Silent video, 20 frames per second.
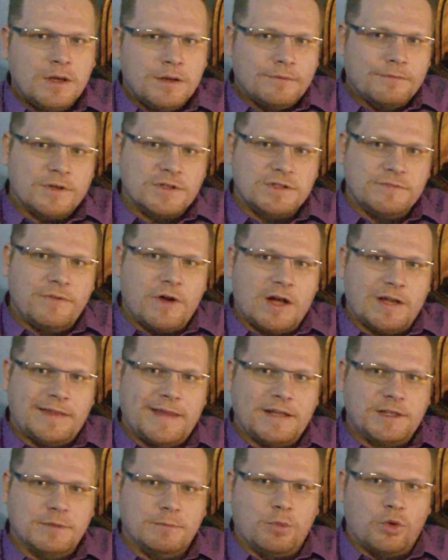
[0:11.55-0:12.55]
First of all, I'd
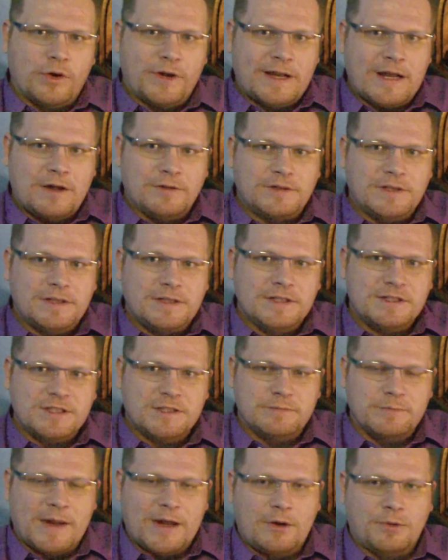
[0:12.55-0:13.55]
like to point out that this
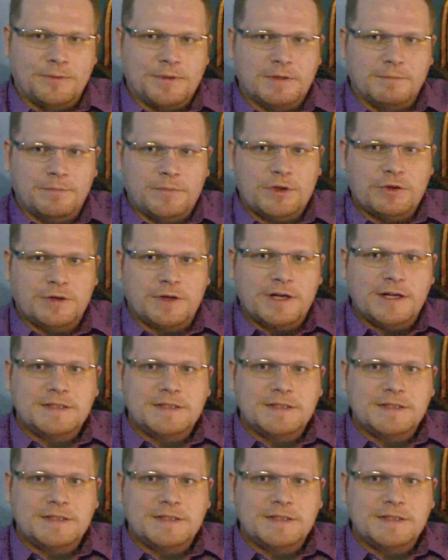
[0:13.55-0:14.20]
is my own computer.